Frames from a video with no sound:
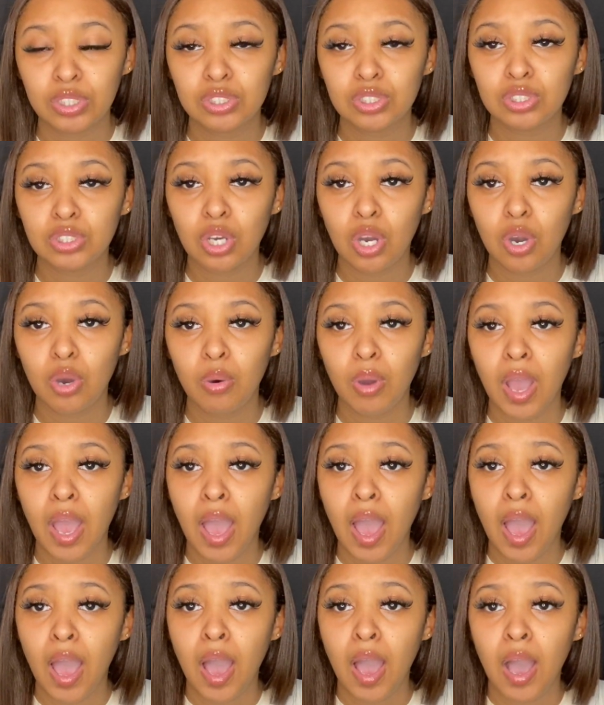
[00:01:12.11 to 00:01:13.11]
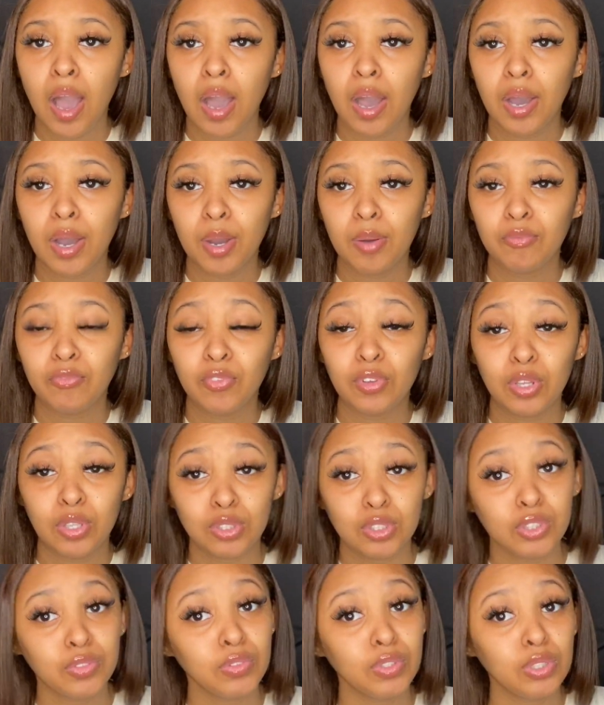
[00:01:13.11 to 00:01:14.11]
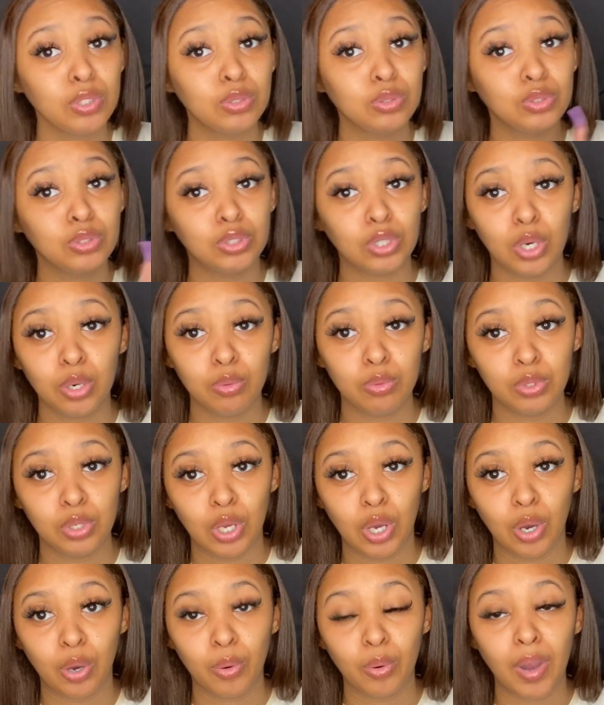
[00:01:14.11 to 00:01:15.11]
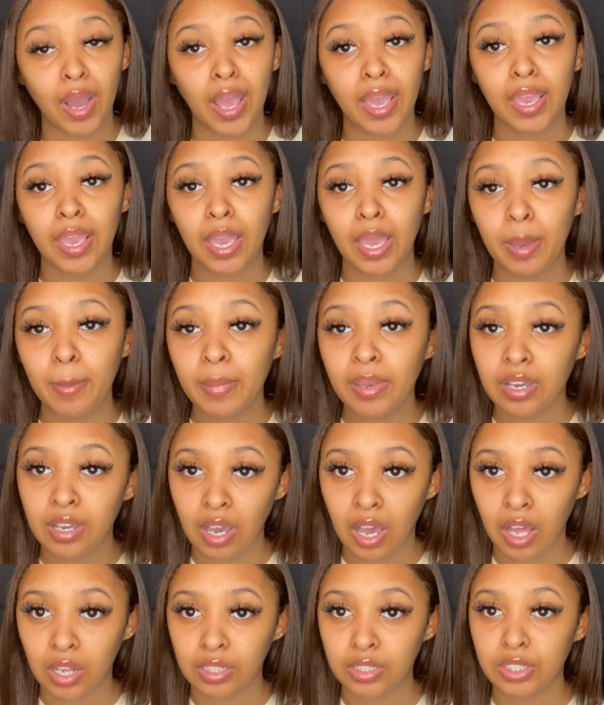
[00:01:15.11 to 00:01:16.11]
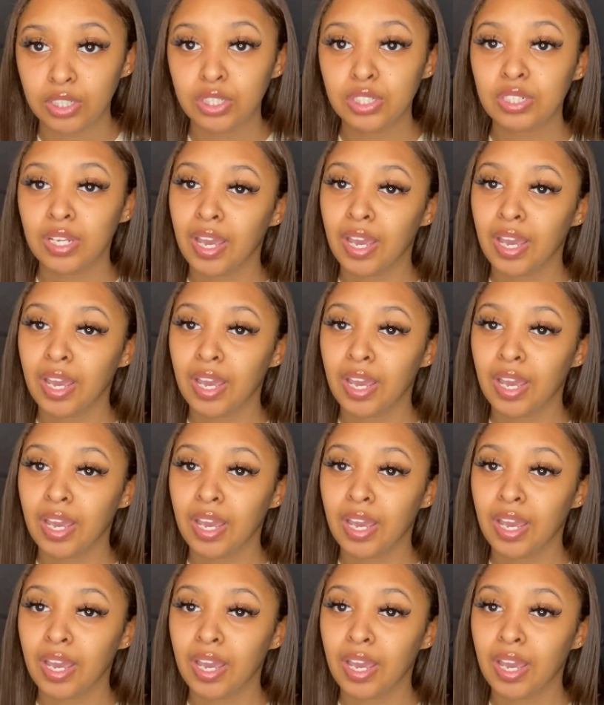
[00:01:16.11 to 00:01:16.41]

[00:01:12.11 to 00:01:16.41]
So for those of you who don't know, I am in college.